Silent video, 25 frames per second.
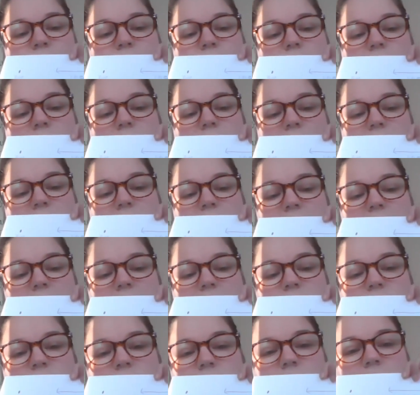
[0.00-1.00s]
at the
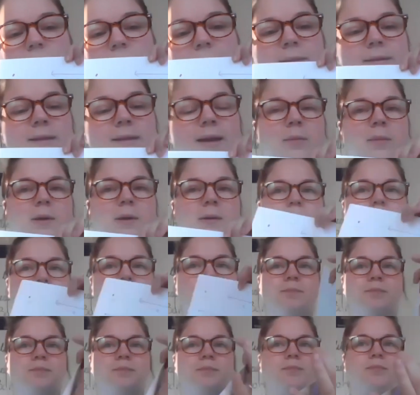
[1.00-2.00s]
end of our line segment.
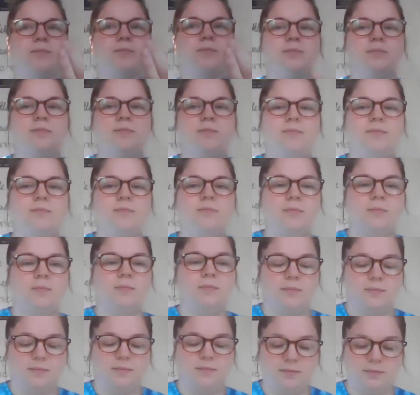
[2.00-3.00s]

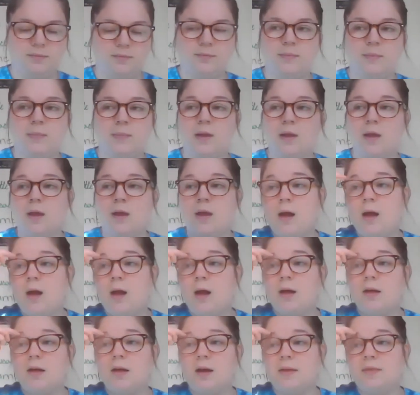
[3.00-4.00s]

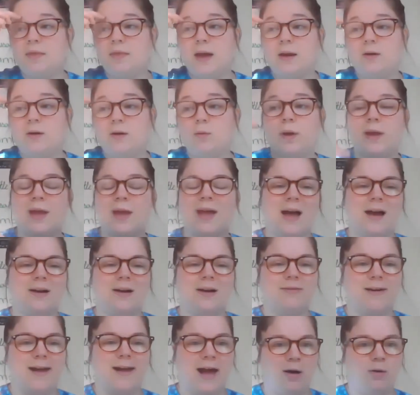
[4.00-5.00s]
And then we
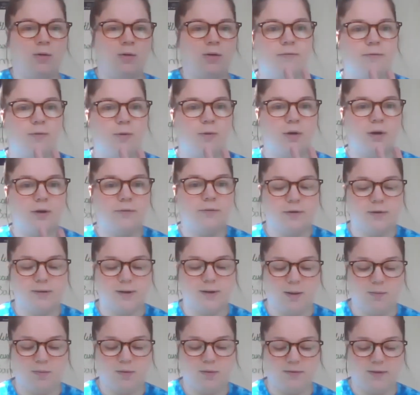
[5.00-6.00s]
have our 4 different
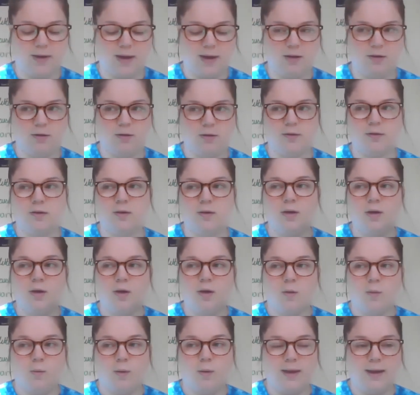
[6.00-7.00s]
types of angles.
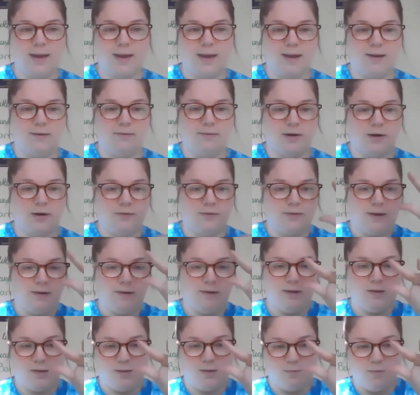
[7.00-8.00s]
We have our very
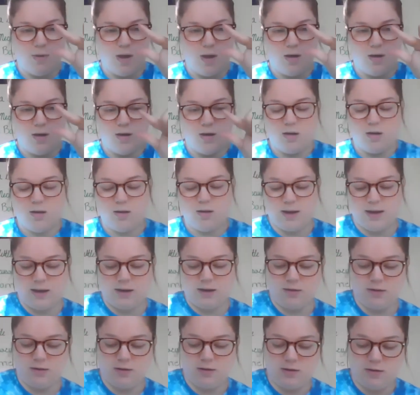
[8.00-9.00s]
small
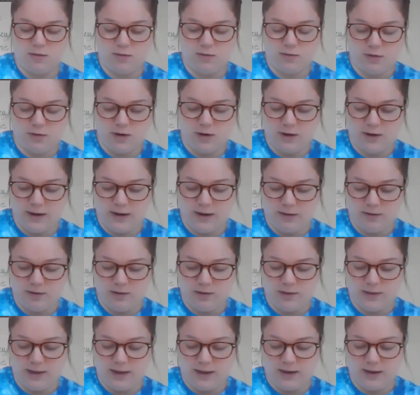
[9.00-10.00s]
angle, or our
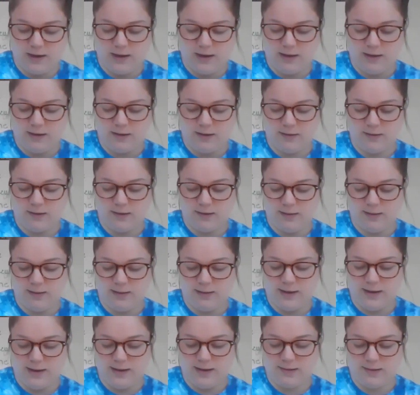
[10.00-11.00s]
angle that is
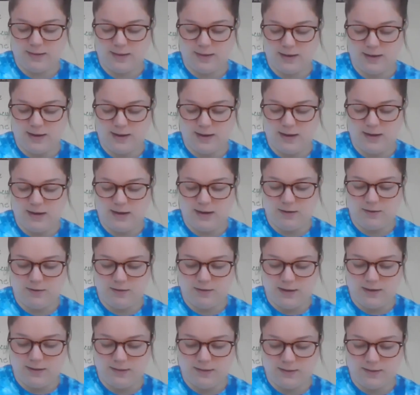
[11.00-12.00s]
less than 90
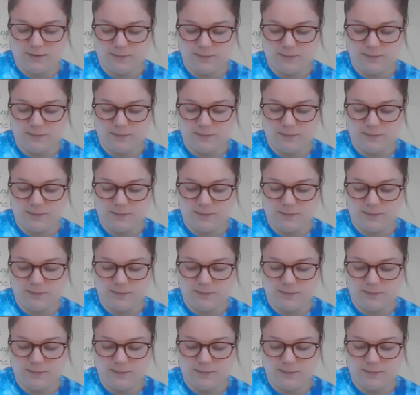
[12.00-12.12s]
degrees.